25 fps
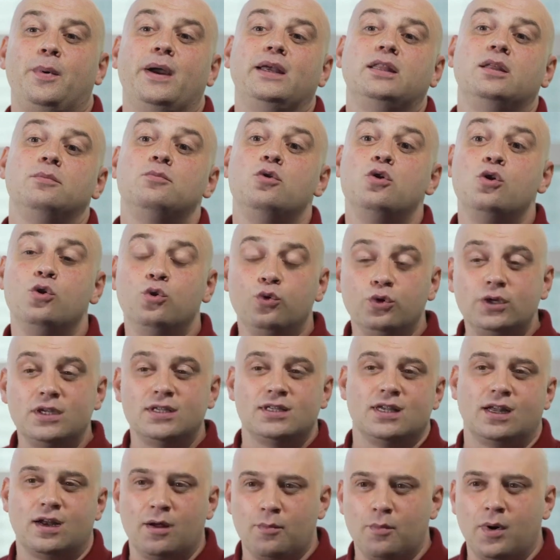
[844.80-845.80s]
The
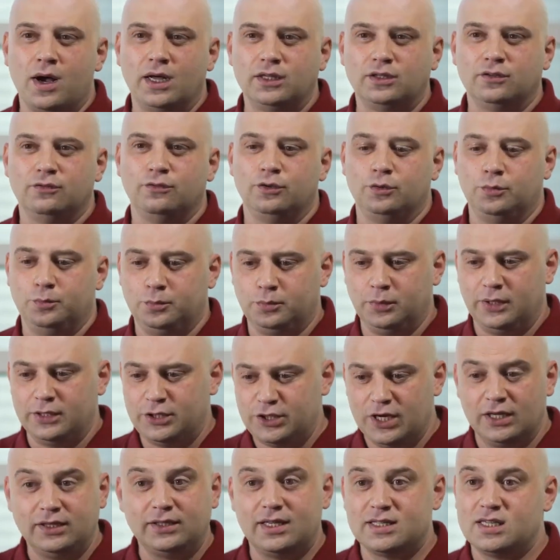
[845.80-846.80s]
platform itself
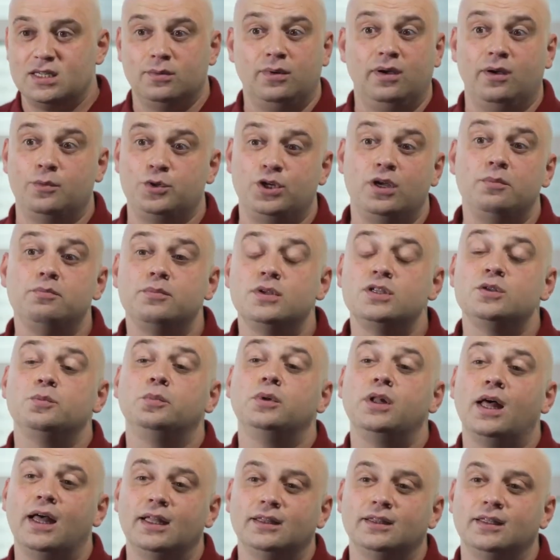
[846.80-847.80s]
is absolutely
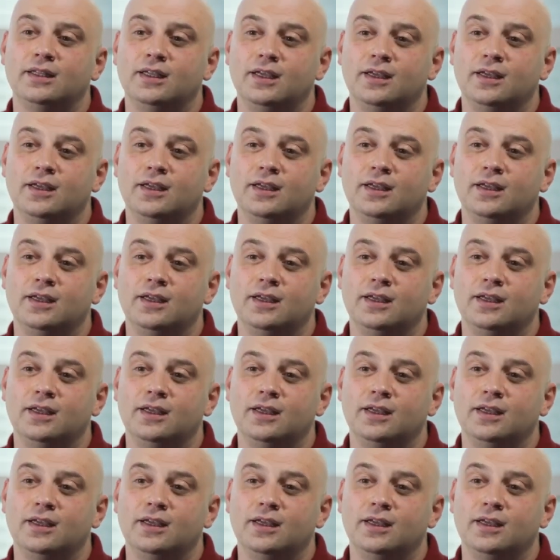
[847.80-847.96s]
free.